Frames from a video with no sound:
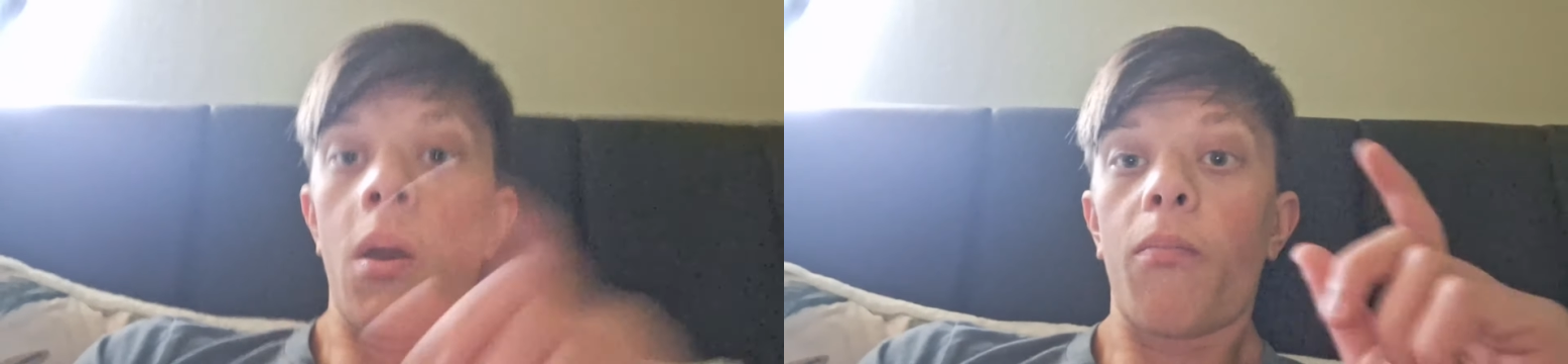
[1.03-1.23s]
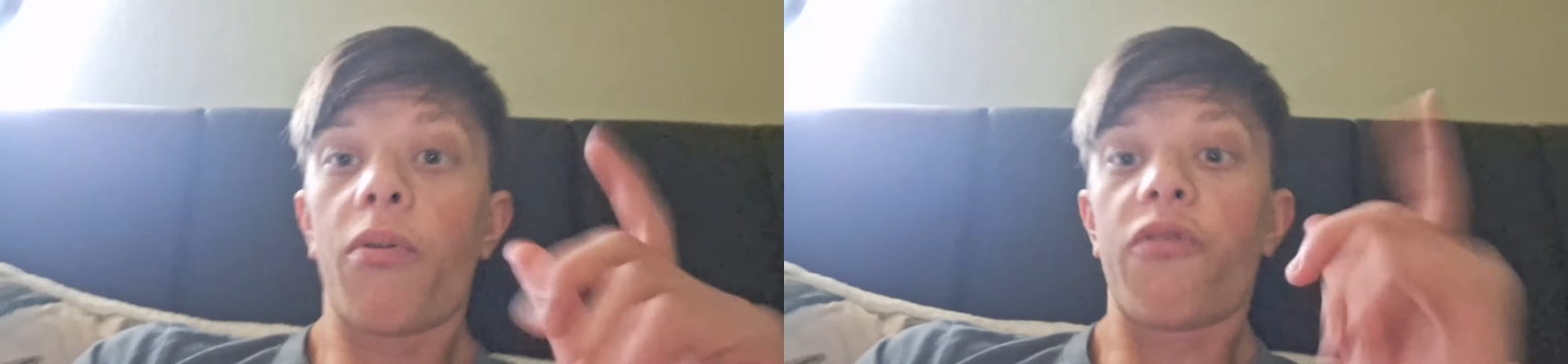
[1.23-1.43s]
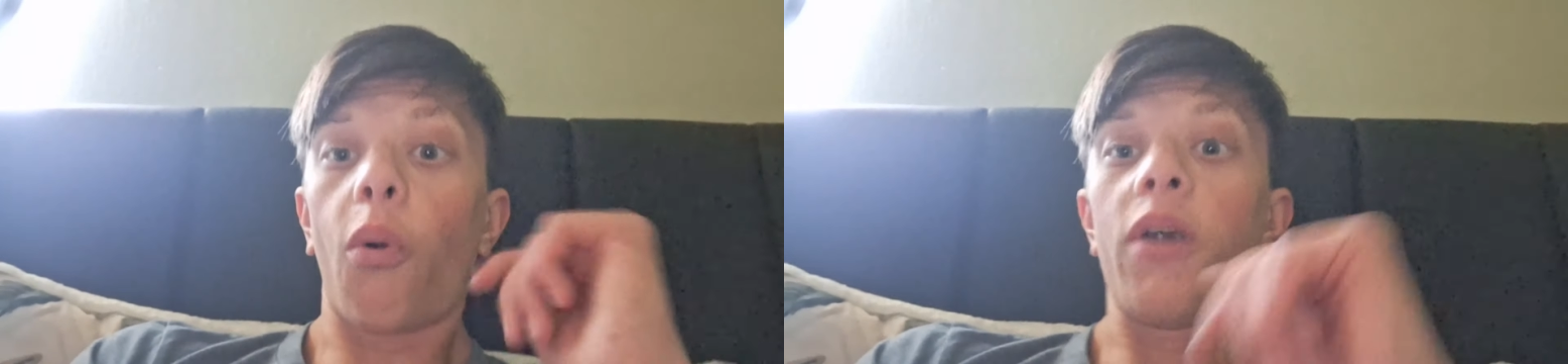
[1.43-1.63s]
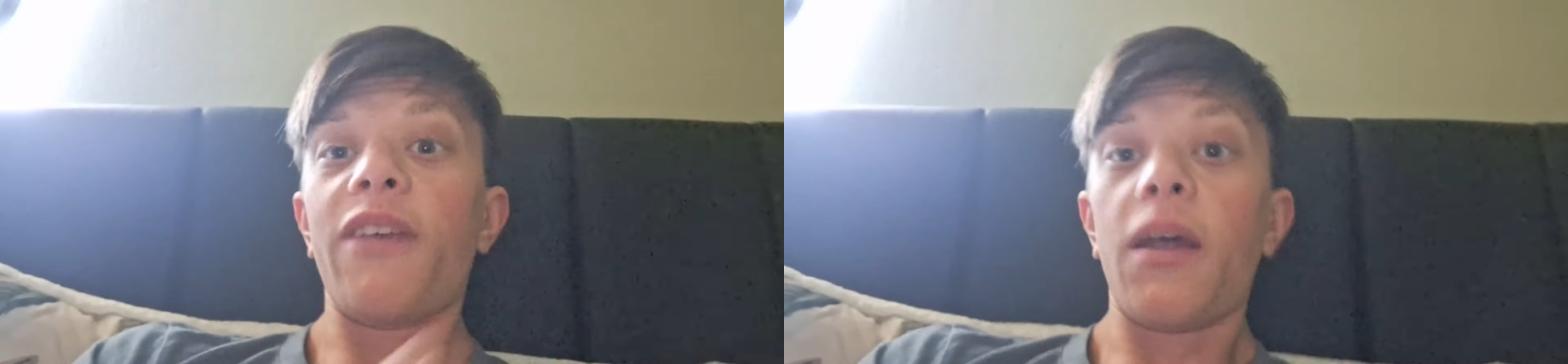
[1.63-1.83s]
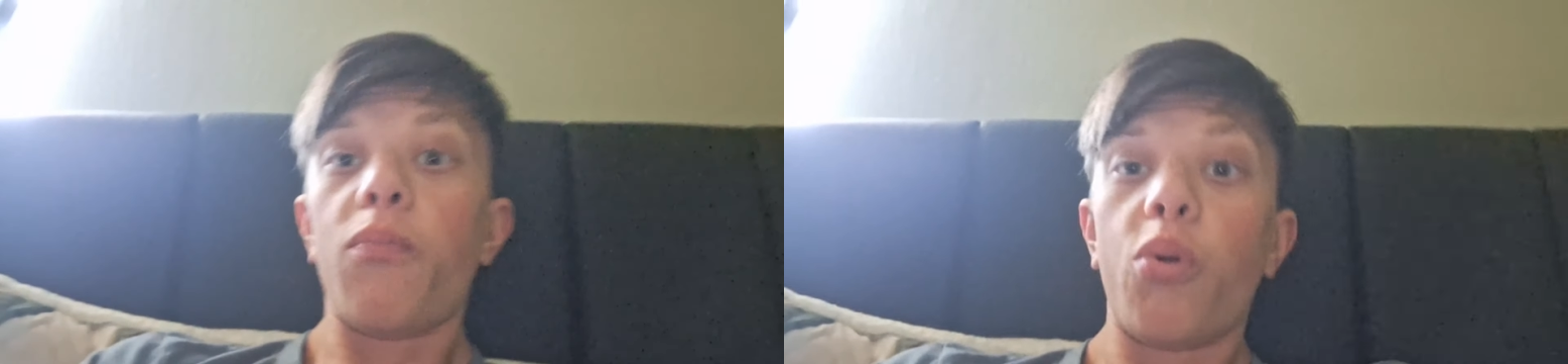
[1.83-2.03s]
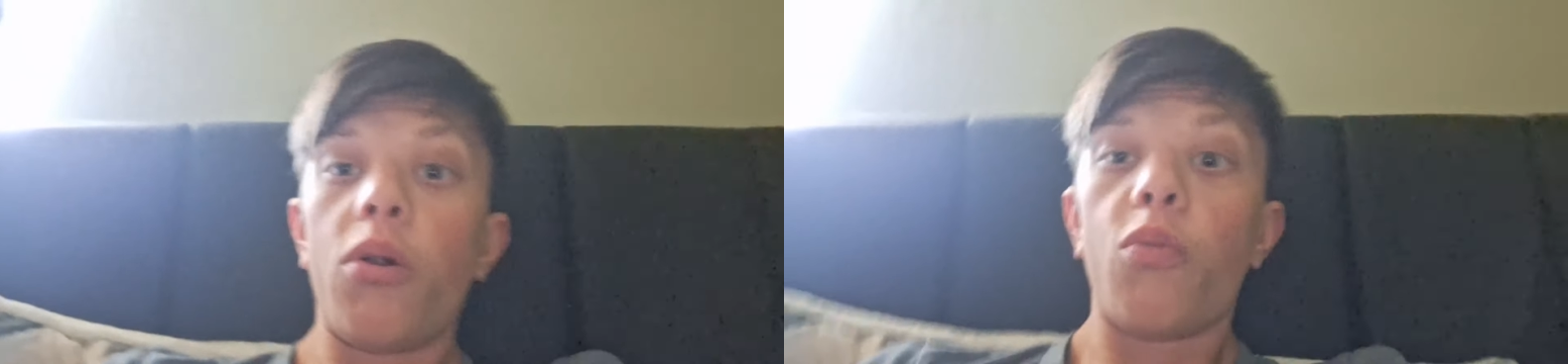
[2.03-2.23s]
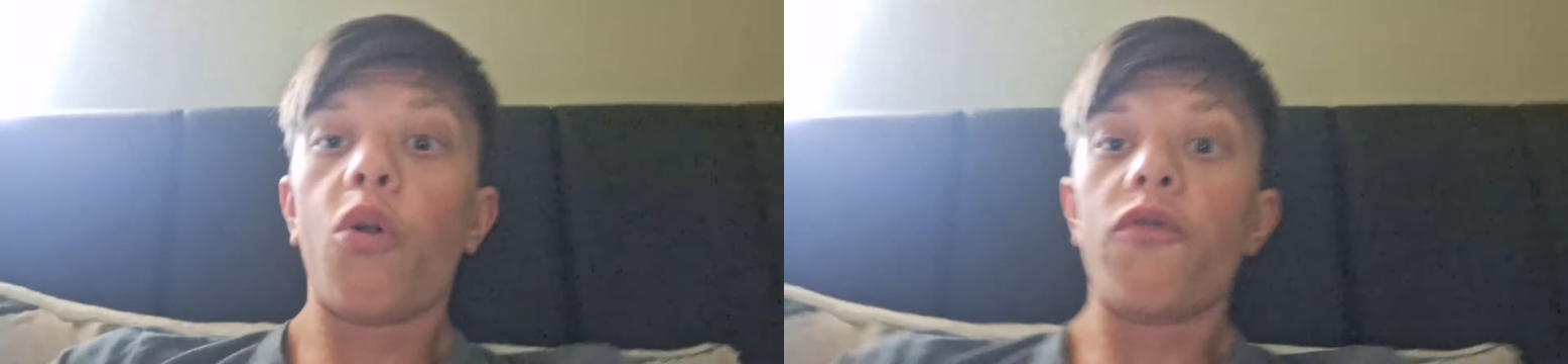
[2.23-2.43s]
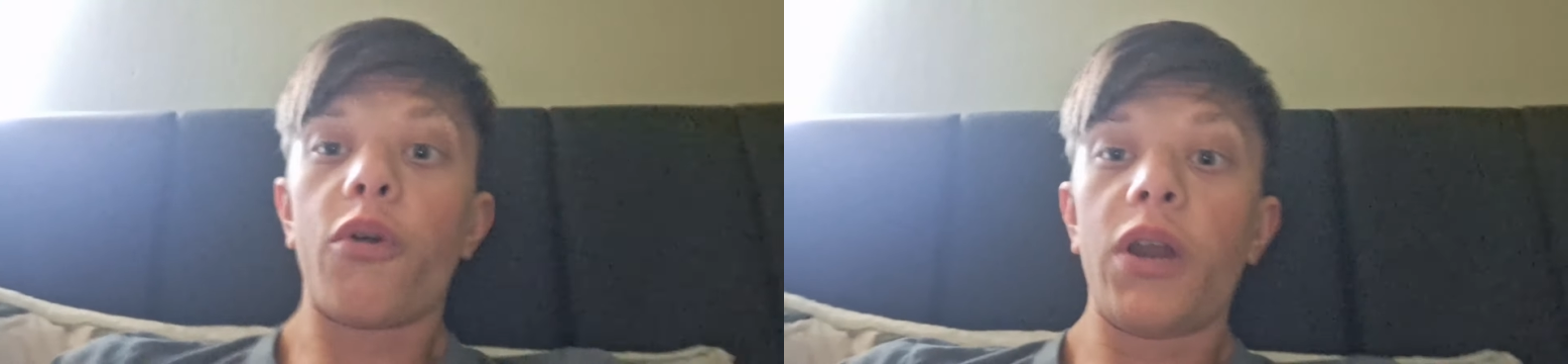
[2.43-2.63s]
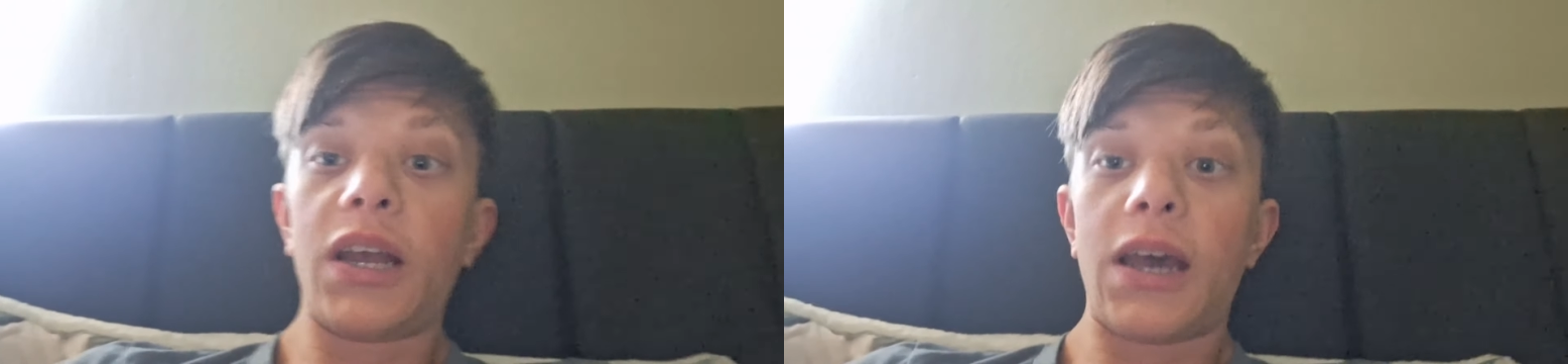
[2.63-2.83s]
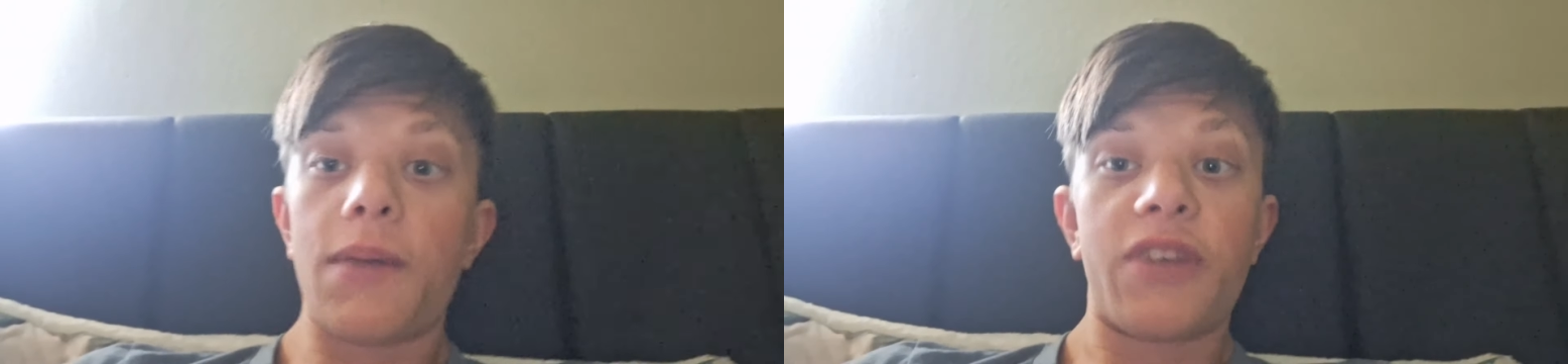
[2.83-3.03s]
Before Deadpool and
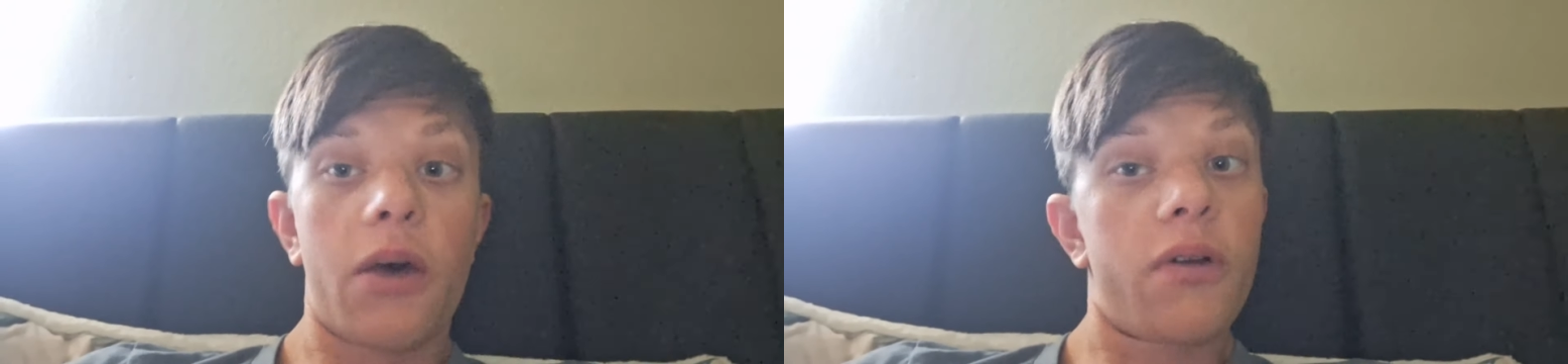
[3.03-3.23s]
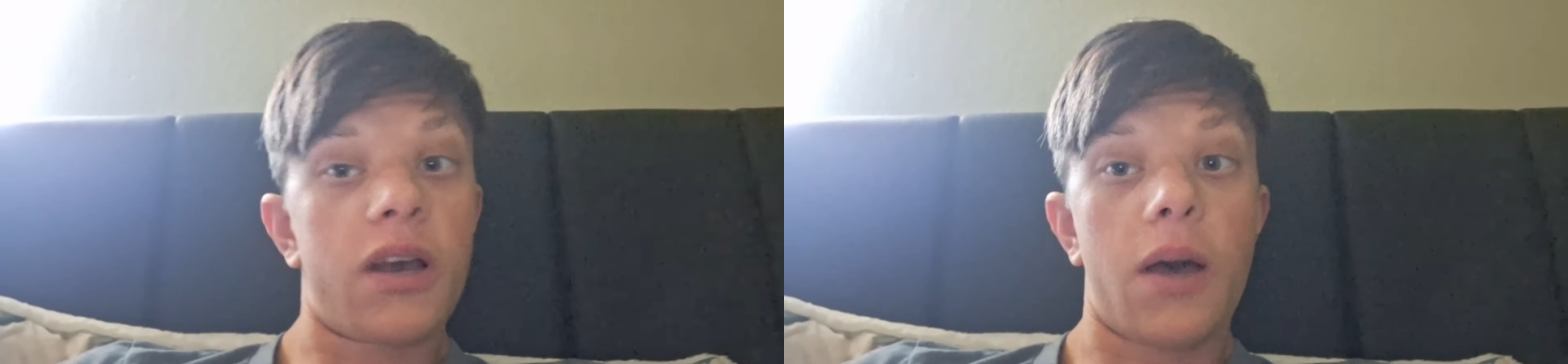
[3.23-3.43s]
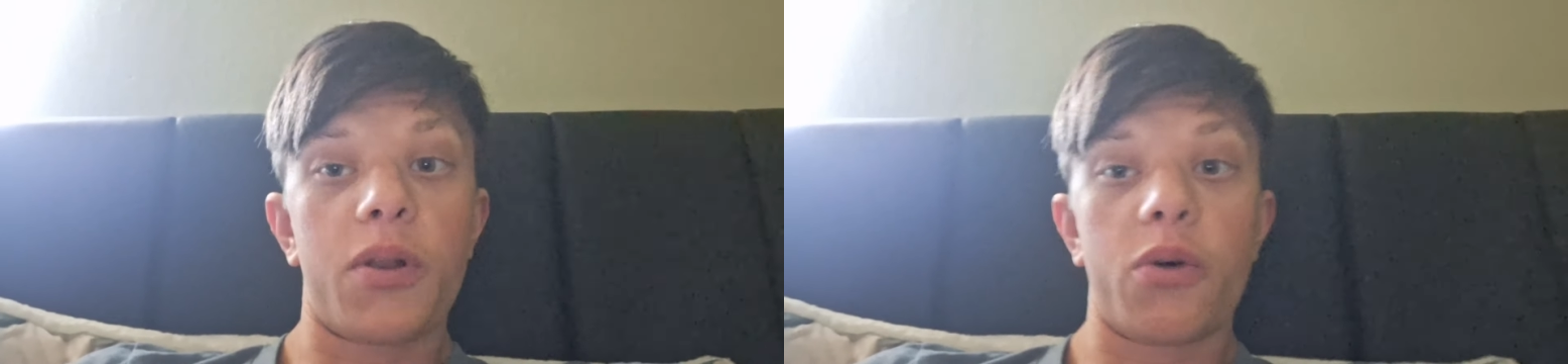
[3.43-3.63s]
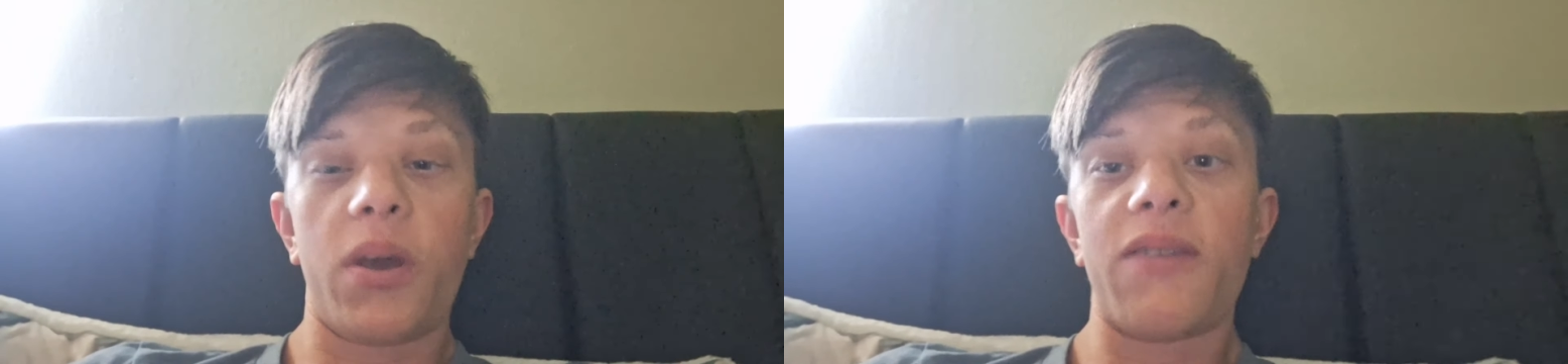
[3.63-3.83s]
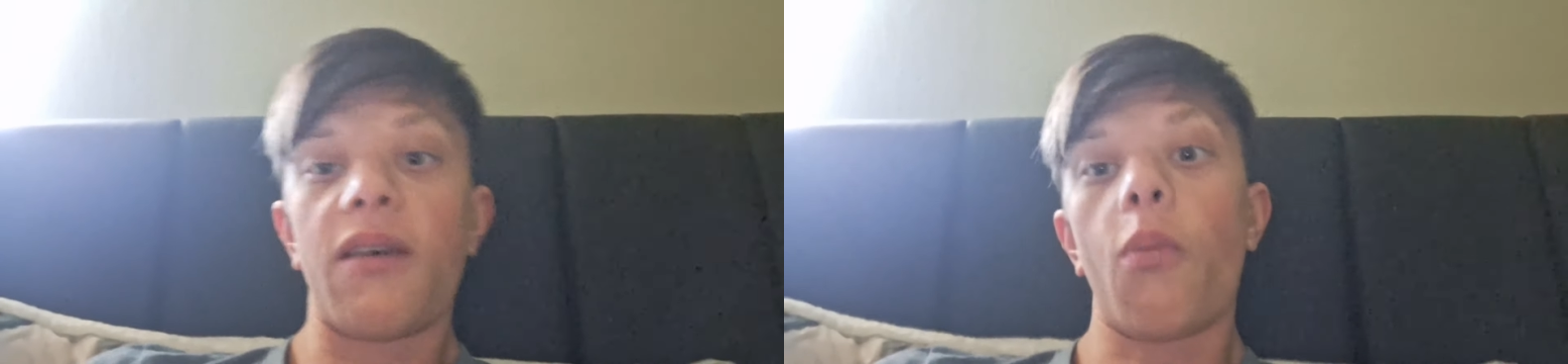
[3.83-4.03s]
Wolverine comes out in a couple of weeks,